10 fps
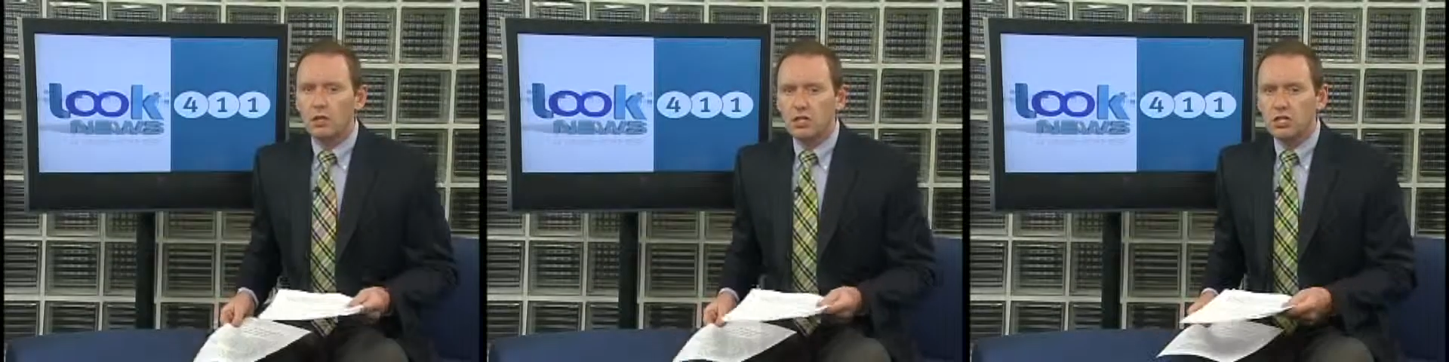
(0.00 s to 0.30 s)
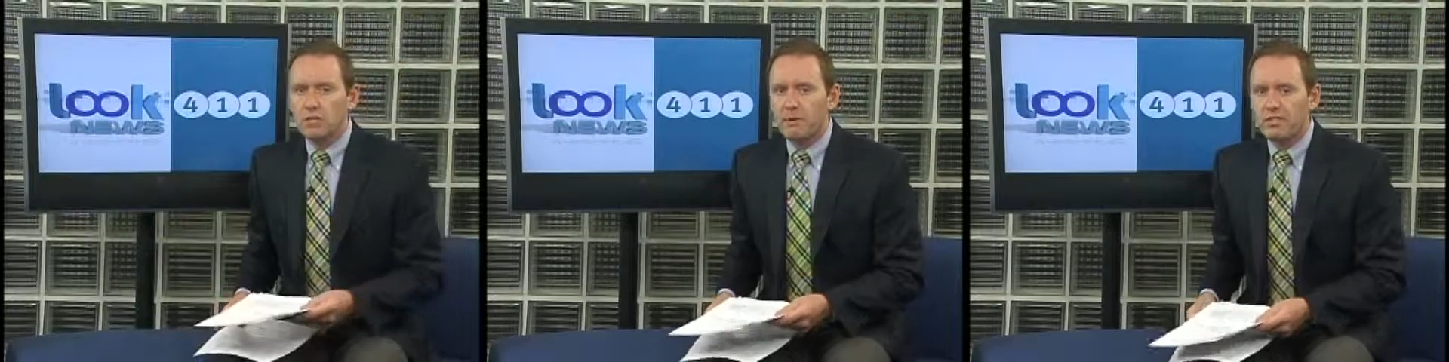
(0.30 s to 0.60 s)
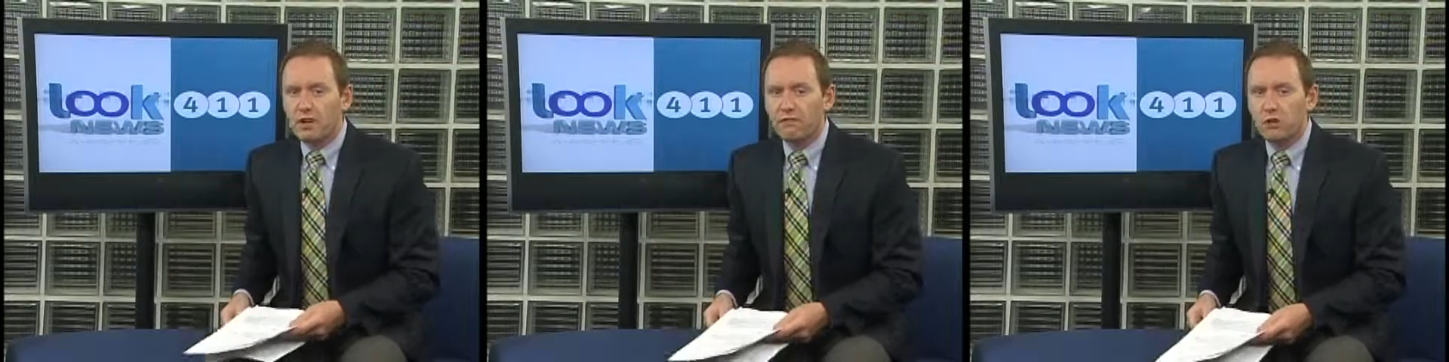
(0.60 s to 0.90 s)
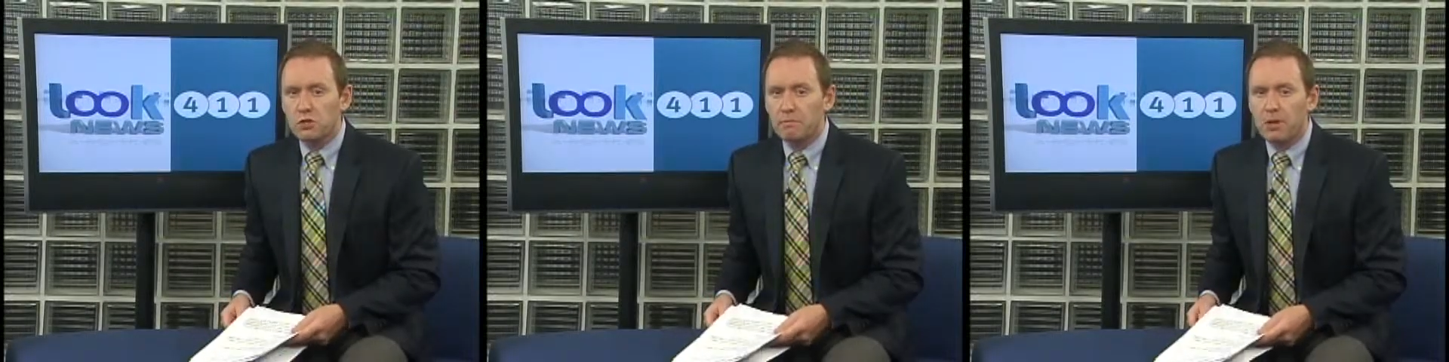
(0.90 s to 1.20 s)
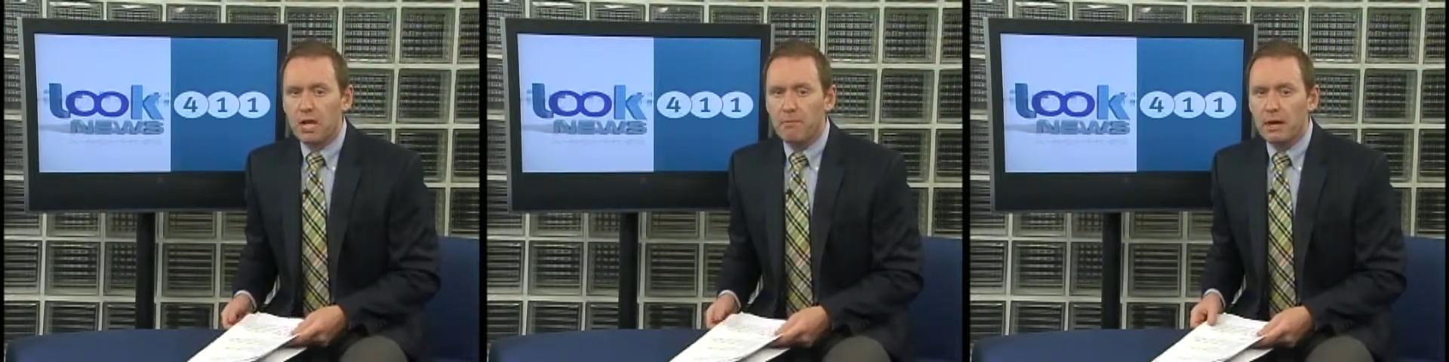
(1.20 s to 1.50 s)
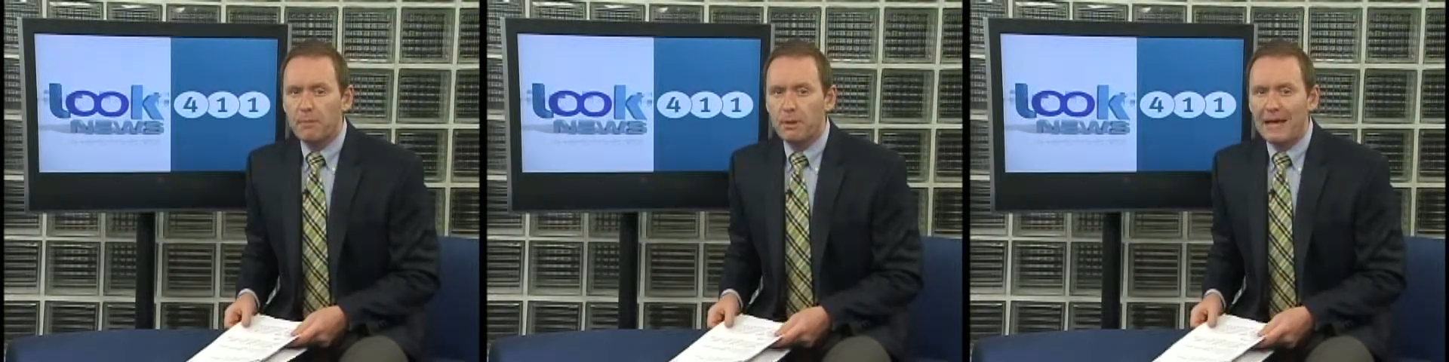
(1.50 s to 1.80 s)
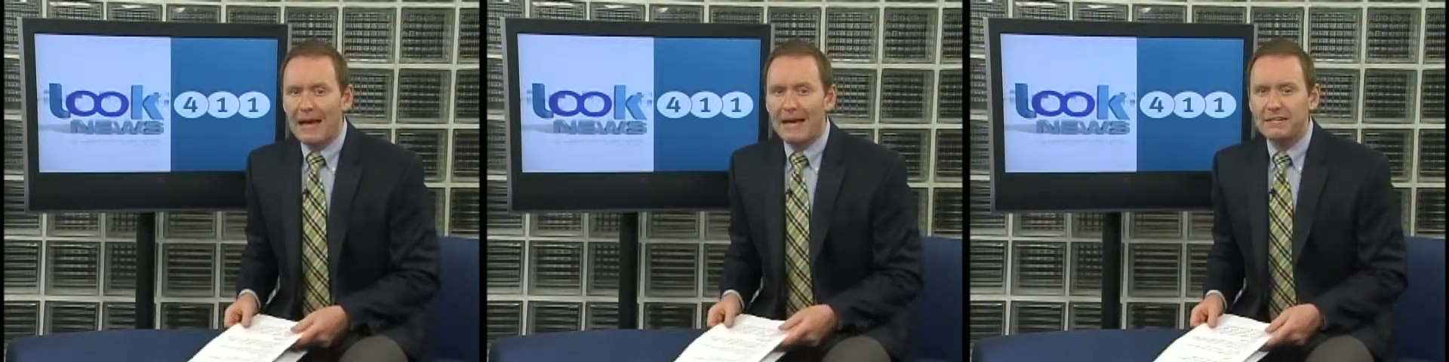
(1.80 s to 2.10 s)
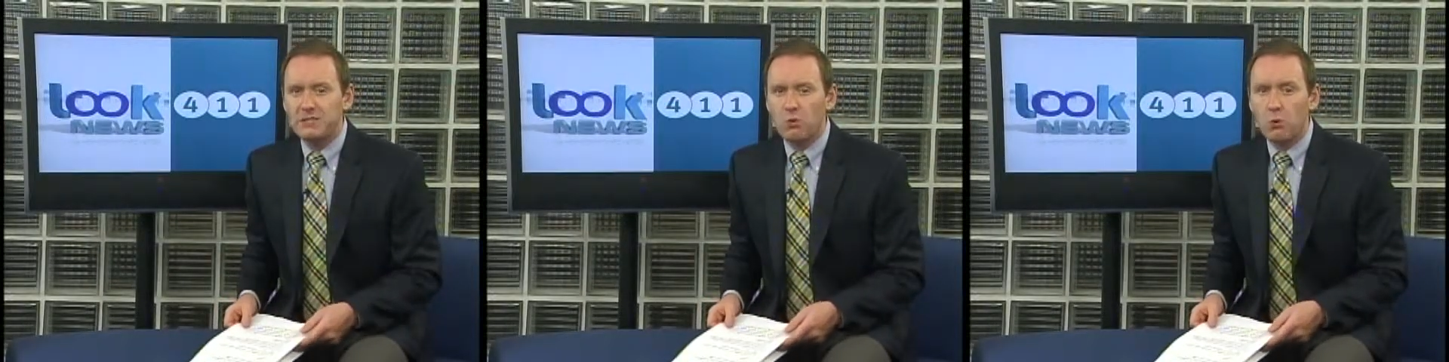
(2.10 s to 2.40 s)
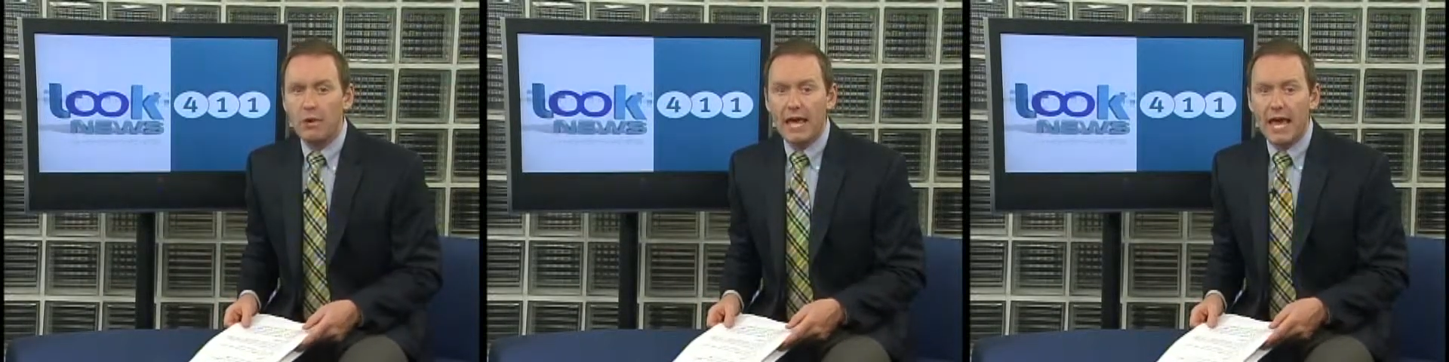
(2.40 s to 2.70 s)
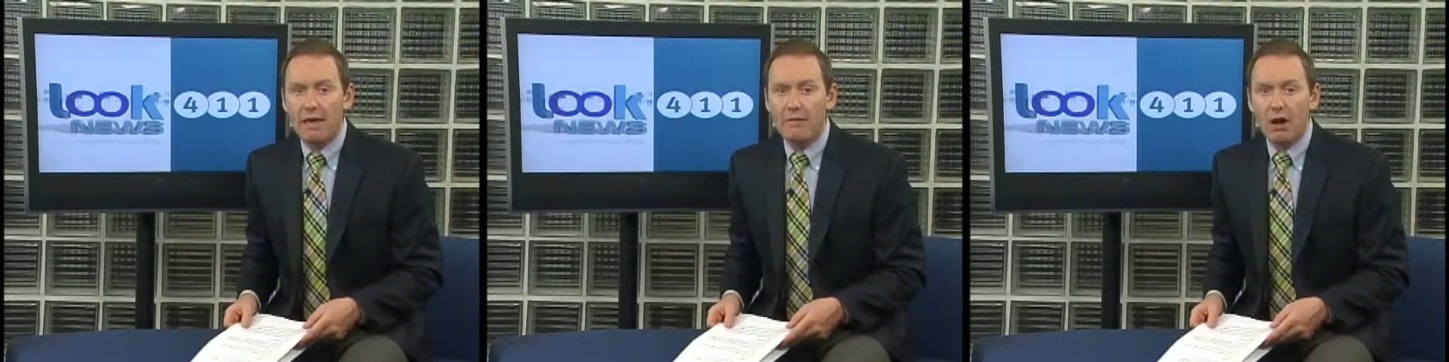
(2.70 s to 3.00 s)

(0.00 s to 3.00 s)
Did you miss our first play by play high school game